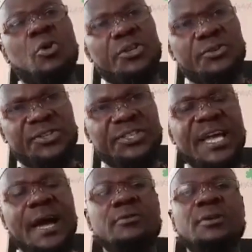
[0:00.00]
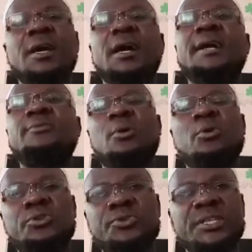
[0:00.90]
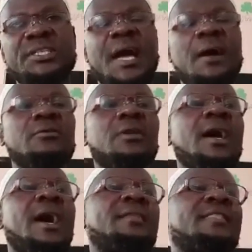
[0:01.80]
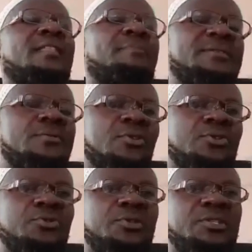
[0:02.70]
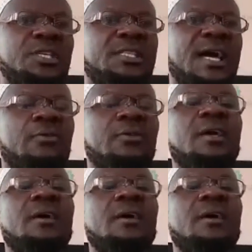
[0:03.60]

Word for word: going to sit down and you are going to sit down and the other person is going to sit down,